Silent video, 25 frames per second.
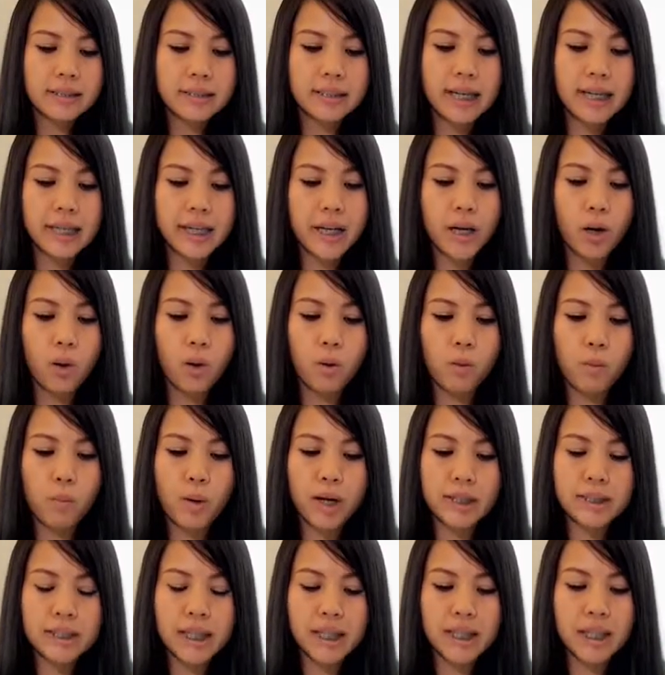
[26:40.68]
Sadeo
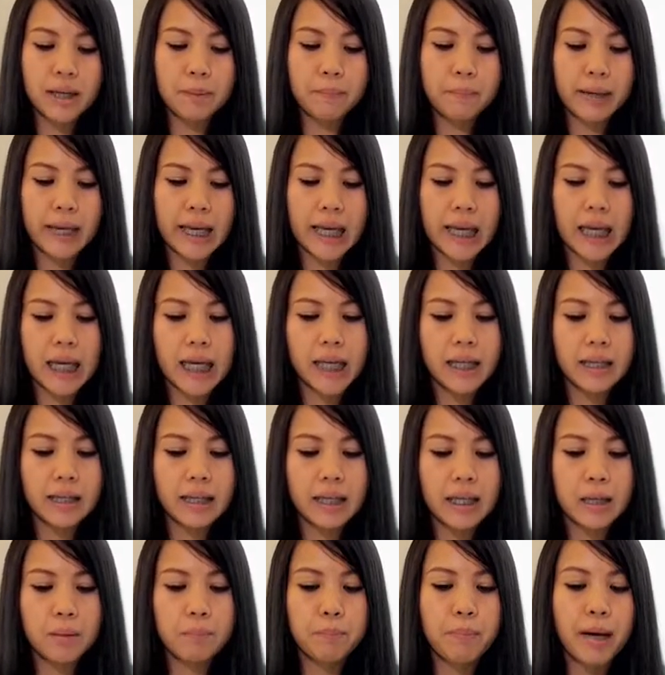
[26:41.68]
Watanabe
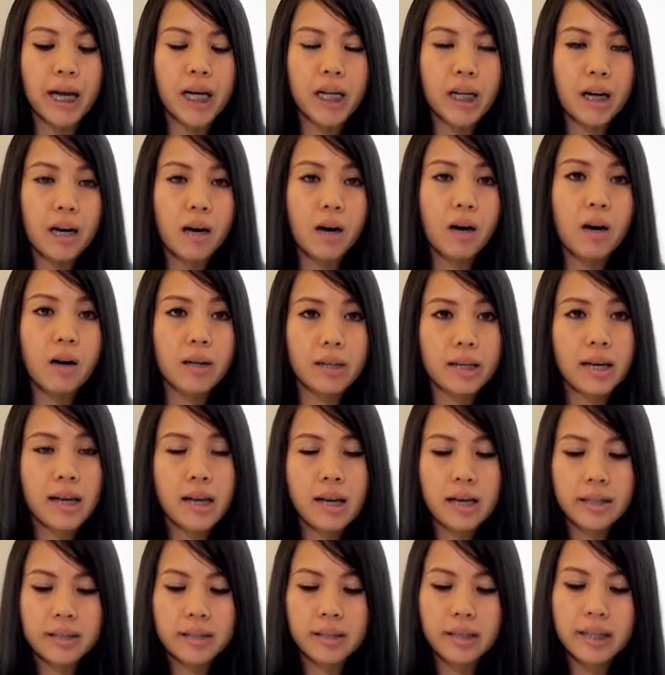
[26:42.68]
in
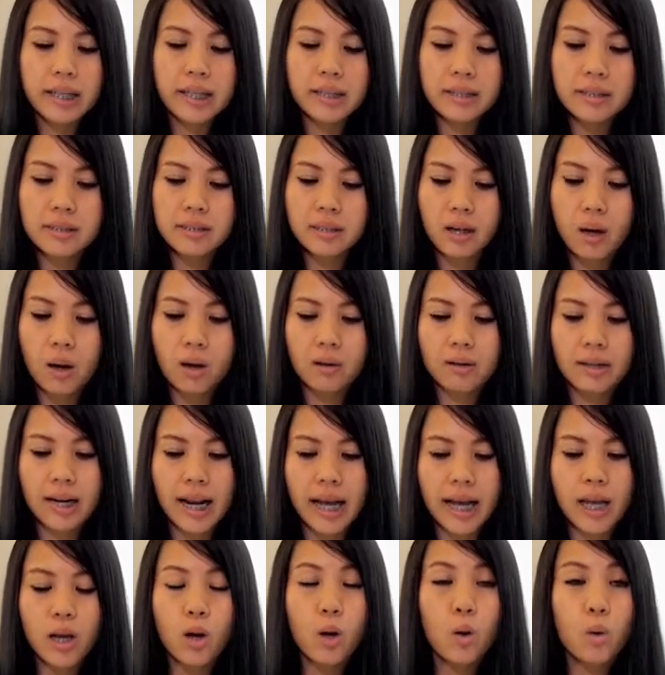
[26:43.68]
Bangkok. The hit song
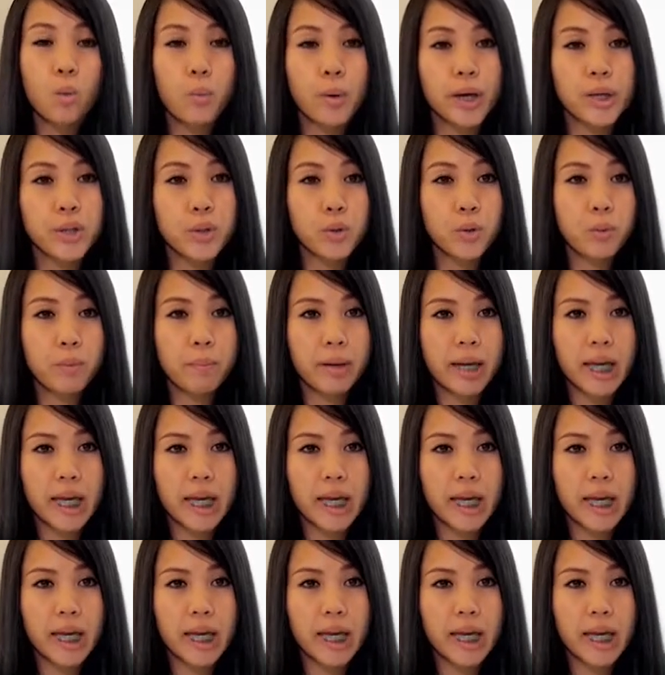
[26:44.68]
like When You